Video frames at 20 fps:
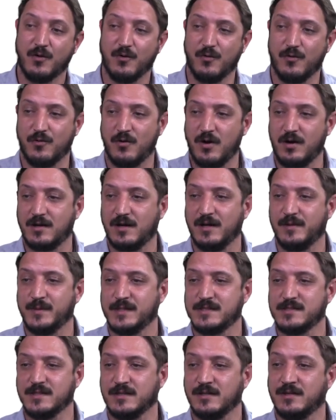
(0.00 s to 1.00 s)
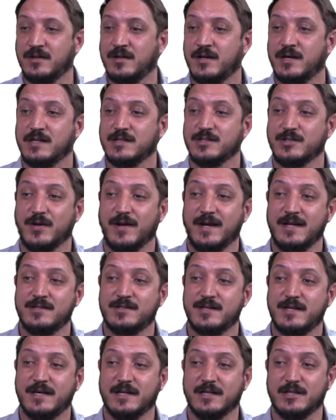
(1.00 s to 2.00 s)
Rock Limited, to
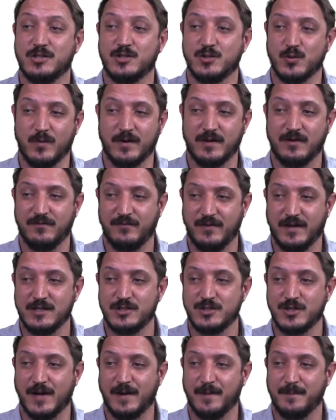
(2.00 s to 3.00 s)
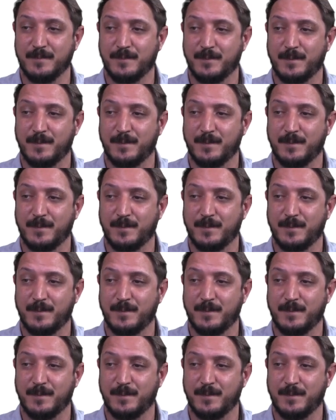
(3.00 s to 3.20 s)
enter a joint venture.